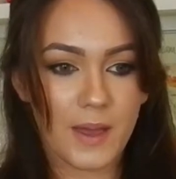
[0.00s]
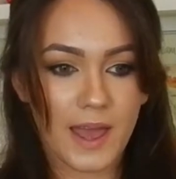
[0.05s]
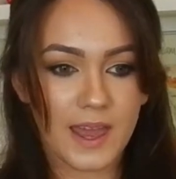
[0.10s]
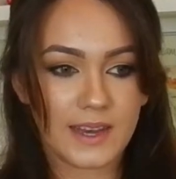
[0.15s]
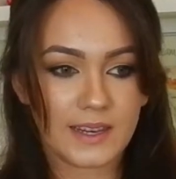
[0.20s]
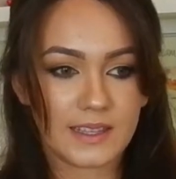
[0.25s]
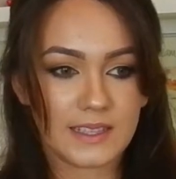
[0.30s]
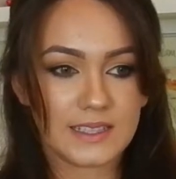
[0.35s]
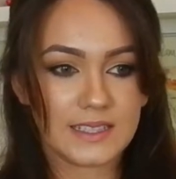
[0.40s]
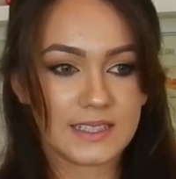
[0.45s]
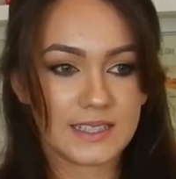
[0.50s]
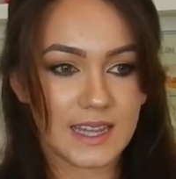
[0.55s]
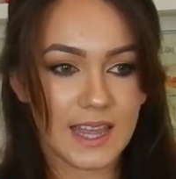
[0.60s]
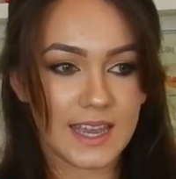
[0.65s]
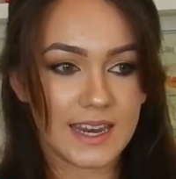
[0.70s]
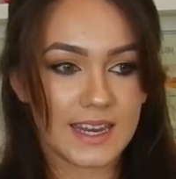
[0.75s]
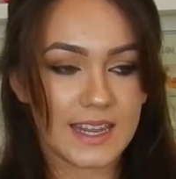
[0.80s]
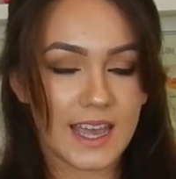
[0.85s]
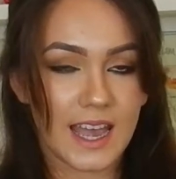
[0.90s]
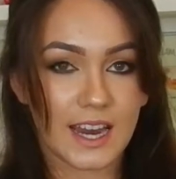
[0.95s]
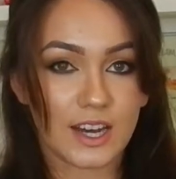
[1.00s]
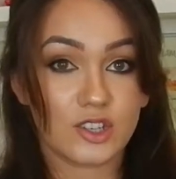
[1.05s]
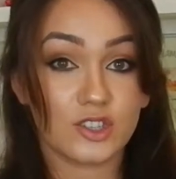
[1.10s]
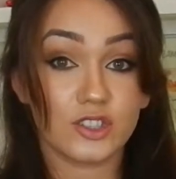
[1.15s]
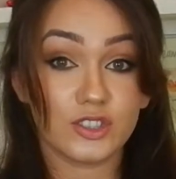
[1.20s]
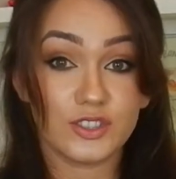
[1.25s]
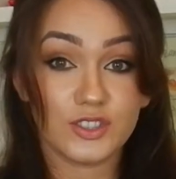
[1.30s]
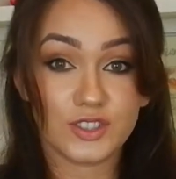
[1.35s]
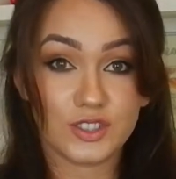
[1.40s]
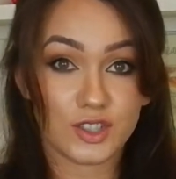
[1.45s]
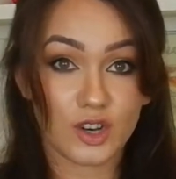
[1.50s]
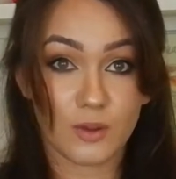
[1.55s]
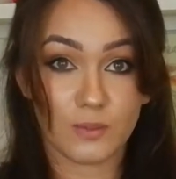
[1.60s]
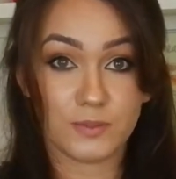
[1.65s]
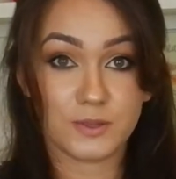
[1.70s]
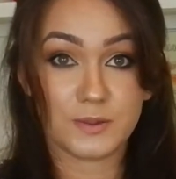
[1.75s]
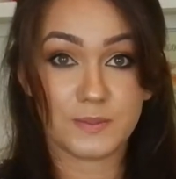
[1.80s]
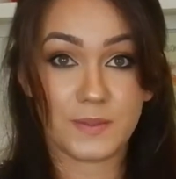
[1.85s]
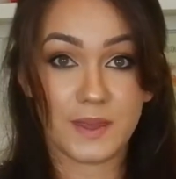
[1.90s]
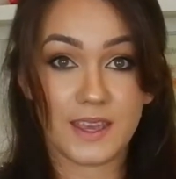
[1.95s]
and this lady actually
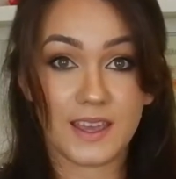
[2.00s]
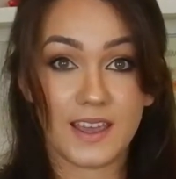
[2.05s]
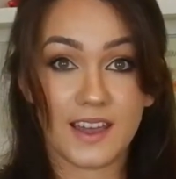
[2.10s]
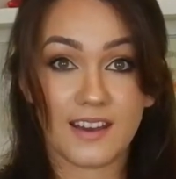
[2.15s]
stopped me